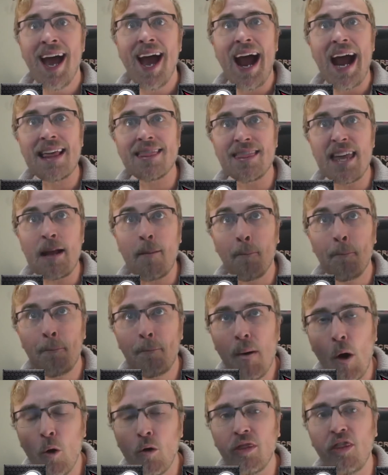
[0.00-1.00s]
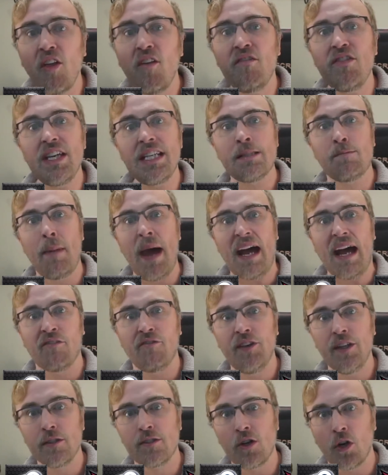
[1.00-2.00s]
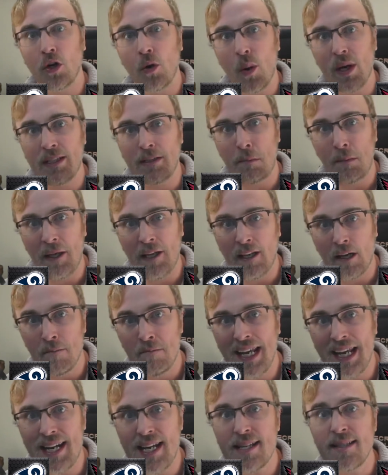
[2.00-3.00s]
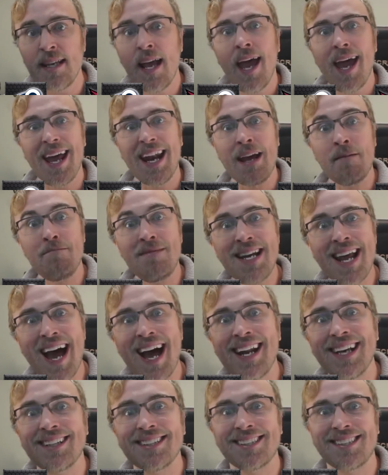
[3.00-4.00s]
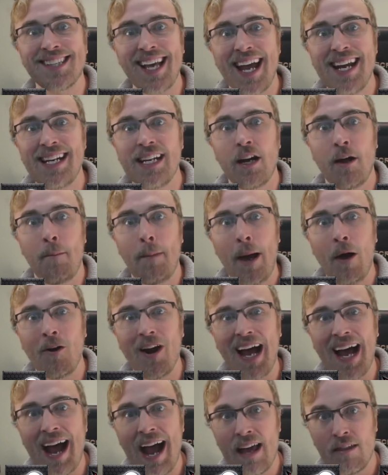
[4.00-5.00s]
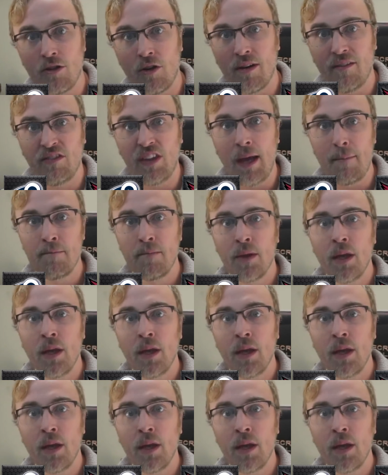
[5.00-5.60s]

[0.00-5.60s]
I think both of these backfields are going to be committees, and I'm not excited about either of them.